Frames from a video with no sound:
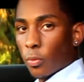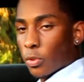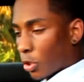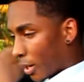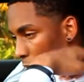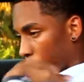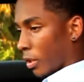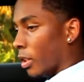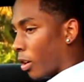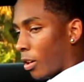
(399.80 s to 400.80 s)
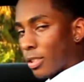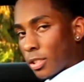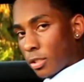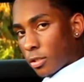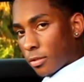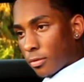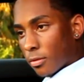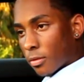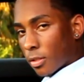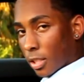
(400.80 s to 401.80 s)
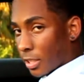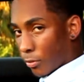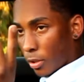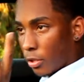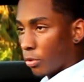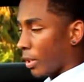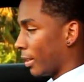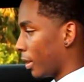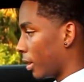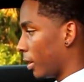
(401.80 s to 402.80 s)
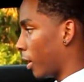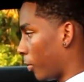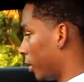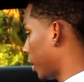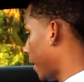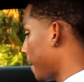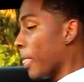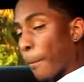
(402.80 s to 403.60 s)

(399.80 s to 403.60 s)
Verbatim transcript: so I can run the harness? Because I really do like that and I want that.